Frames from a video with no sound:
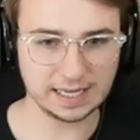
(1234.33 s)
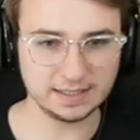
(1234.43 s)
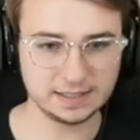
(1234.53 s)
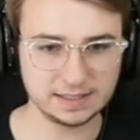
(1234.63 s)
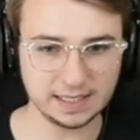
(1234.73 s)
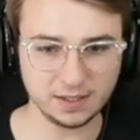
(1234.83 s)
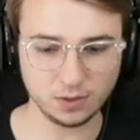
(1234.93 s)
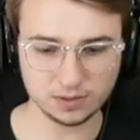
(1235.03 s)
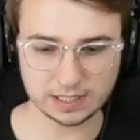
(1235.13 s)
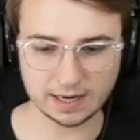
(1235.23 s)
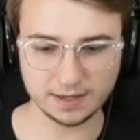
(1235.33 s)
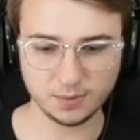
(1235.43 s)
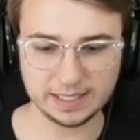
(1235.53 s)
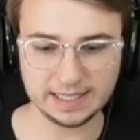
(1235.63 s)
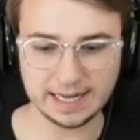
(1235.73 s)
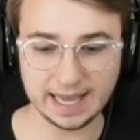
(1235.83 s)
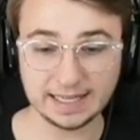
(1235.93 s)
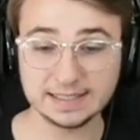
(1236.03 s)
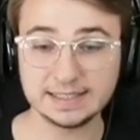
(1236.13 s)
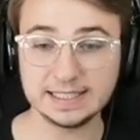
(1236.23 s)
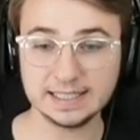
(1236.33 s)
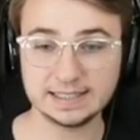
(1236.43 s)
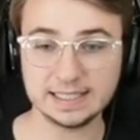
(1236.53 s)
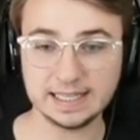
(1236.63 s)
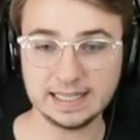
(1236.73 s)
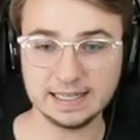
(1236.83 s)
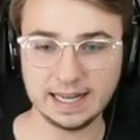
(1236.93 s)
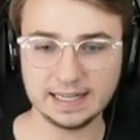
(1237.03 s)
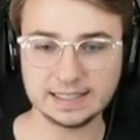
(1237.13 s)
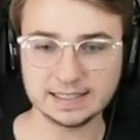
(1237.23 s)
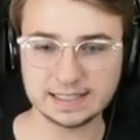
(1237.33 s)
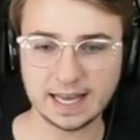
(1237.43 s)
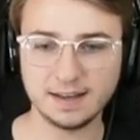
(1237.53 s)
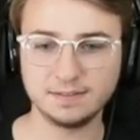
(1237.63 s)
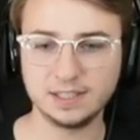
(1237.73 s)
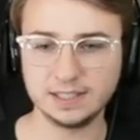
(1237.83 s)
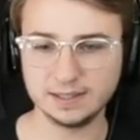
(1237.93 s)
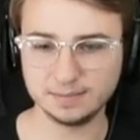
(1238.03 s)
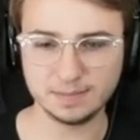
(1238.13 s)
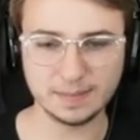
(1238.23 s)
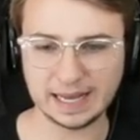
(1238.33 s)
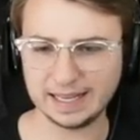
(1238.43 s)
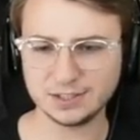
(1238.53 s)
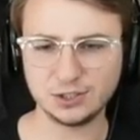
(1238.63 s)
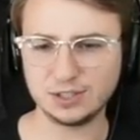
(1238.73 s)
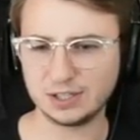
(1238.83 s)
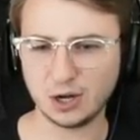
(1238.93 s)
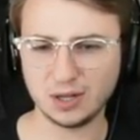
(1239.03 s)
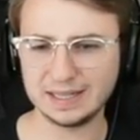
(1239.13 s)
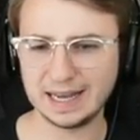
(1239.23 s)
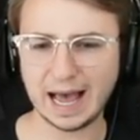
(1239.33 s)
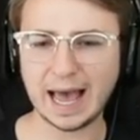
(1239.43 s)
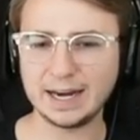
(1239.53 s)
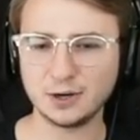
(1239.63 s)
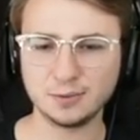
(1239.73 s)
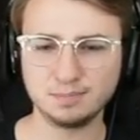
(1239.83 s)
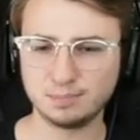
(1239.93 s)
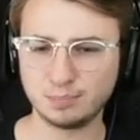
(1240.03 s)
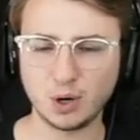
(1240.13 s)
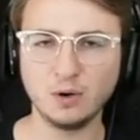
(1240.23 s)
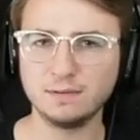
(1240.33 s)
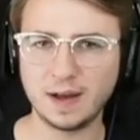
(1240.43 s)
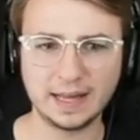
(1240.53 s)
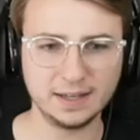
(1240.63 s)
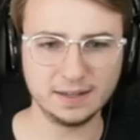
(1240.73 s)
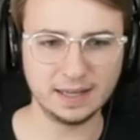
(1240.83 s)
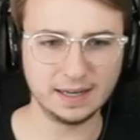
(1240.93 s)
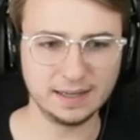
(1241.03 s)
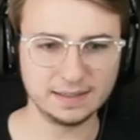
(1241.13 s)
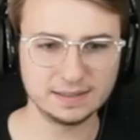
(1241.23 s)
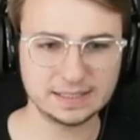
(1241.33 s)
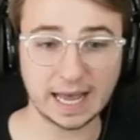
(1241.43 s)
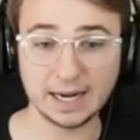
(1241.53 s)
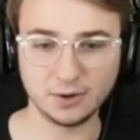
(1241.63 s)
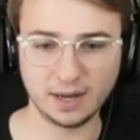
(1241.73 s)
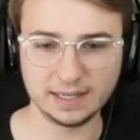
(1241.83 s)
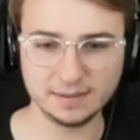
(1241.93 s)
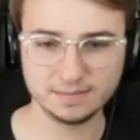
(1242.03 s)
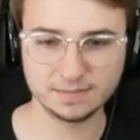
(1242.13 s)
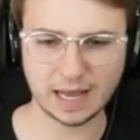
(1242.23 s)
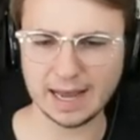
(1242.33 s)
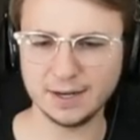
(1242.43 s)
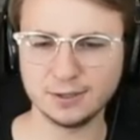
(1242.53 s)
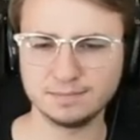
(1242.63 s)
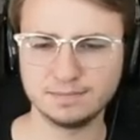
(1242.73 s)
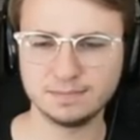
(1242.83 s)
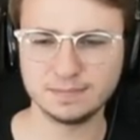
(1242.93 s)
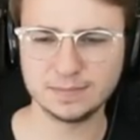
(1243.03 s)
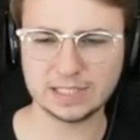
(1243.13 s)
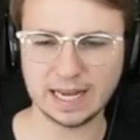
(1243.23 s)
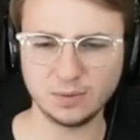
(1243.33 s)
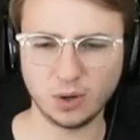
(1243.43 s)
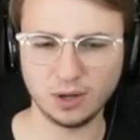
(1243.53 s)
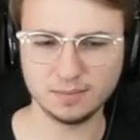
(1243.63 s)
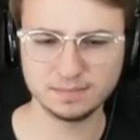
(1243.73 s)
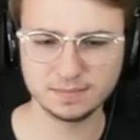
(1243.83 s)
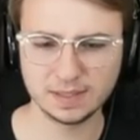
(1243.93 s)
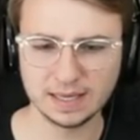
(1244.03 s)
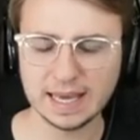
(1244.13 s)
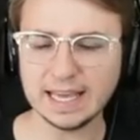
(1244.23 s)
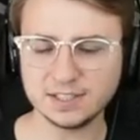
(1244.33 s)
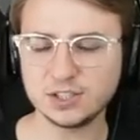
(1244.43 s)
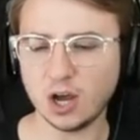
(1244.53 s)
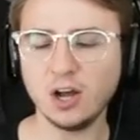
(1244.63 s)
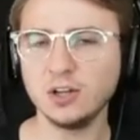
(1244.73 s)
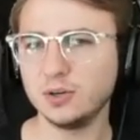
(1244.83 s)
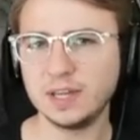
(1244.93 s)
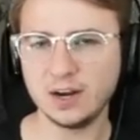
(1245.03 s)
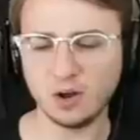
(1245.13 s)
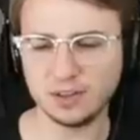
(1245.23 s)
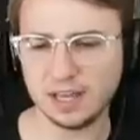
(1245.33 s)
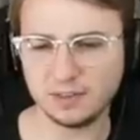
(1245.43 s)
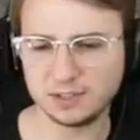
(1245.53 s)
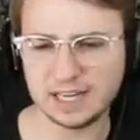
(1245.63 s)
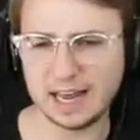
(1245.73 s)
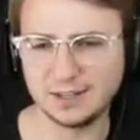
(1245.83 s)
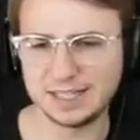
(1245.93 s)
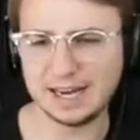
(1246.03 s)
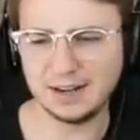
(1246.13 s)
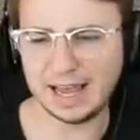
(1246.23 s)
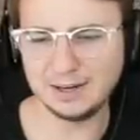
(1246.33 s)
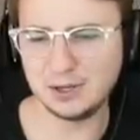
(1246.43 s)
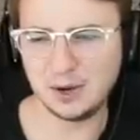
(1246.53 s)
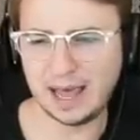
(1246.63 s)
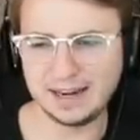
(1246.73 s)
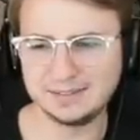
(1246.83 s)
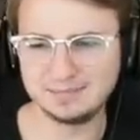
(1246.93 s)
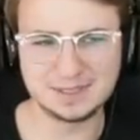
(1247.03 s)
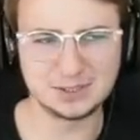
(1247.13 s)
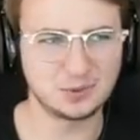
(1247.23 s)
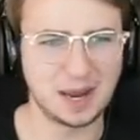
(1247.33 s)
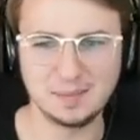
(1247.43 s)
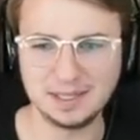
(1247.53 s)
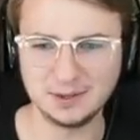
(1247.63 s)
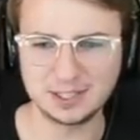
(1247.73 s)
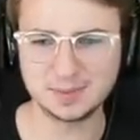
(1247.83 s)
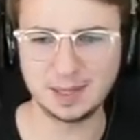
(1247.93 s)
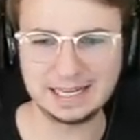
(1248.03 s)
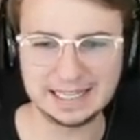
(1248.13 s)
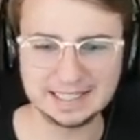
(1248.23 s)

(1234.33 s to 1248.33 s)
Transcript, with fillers: a single tire. We need a 16, and it does have the, I guess you could call it a higher profile uh, tire on it. Higher sidewall it's taller than all the other tires. I don't I don't know how to describe it or explain it.